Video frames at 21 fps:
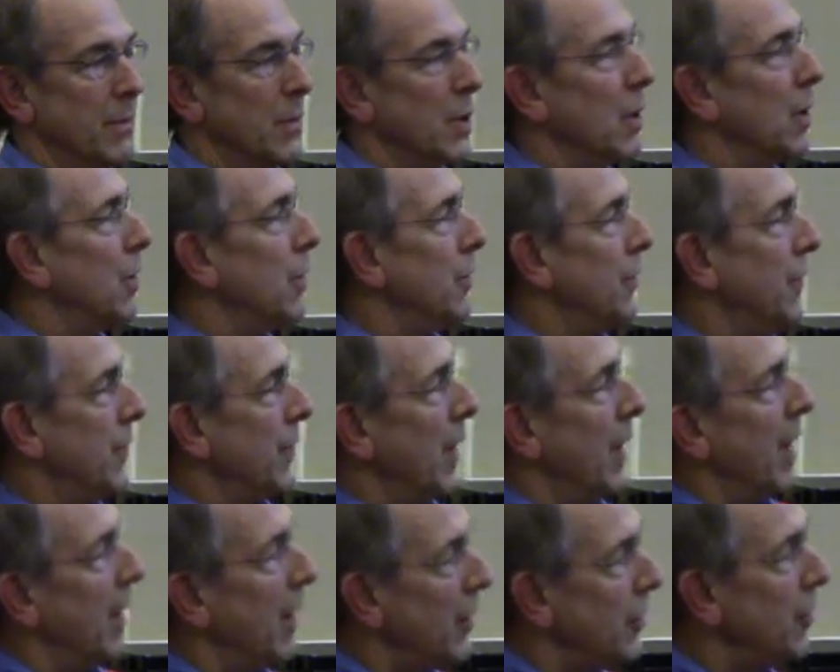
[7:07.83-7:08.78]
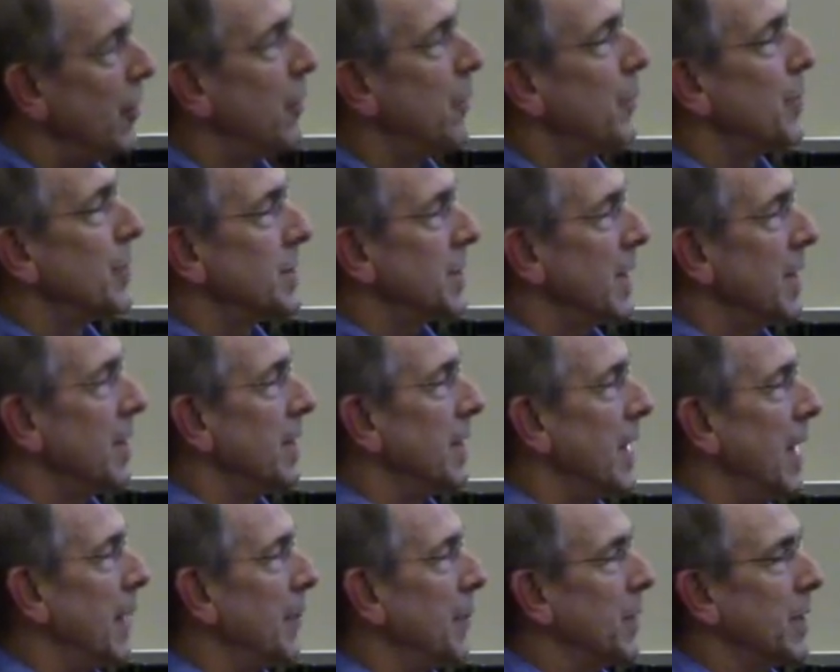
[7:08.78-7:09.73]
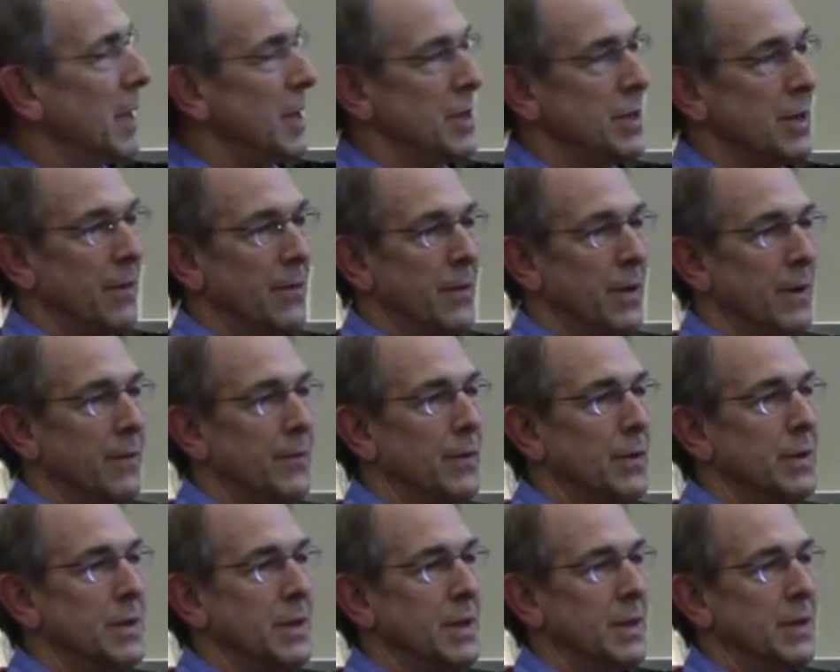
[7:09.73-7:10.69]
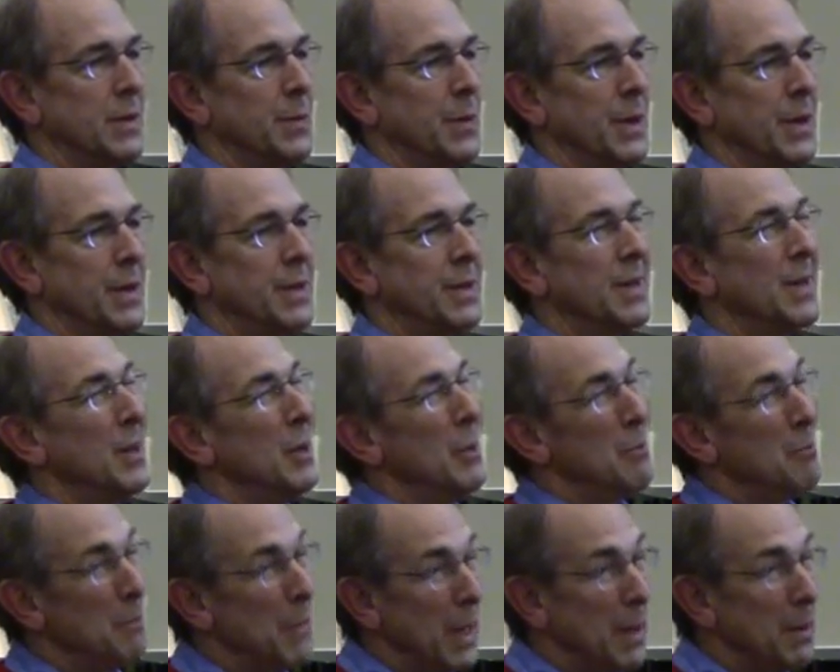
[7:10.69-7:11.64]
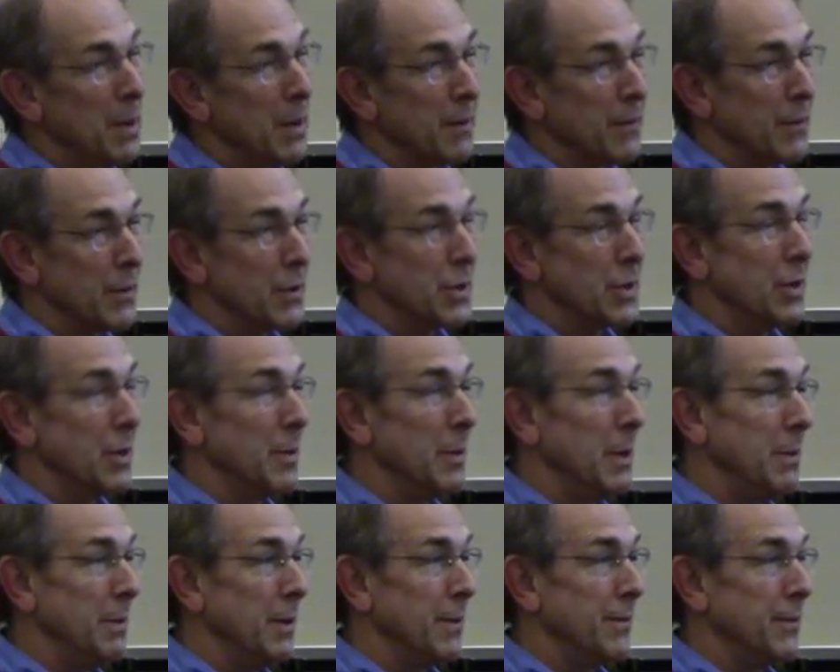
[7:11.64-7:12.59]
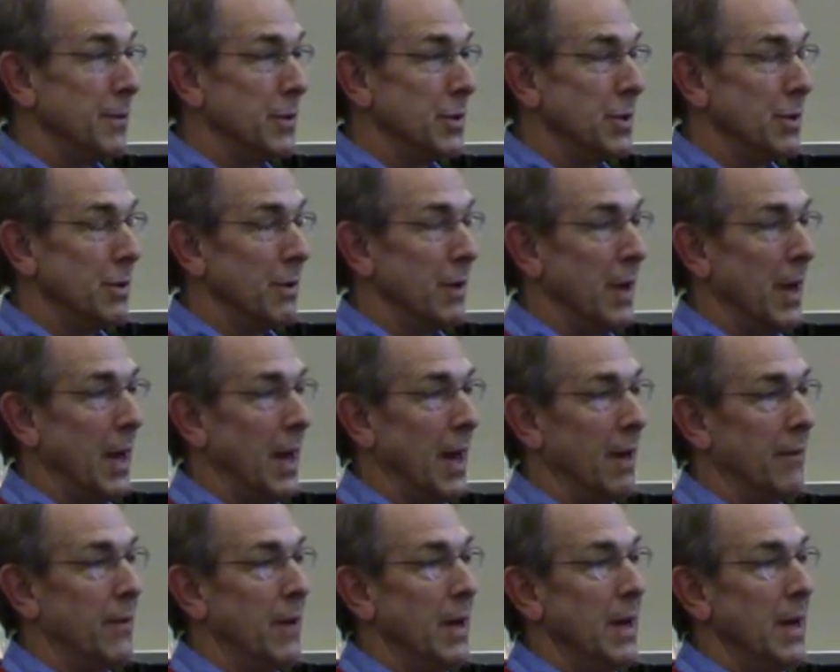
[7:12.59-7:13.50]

Codes 100% of the application for the first 6 months, maybe the first year, maybe the first year and a half.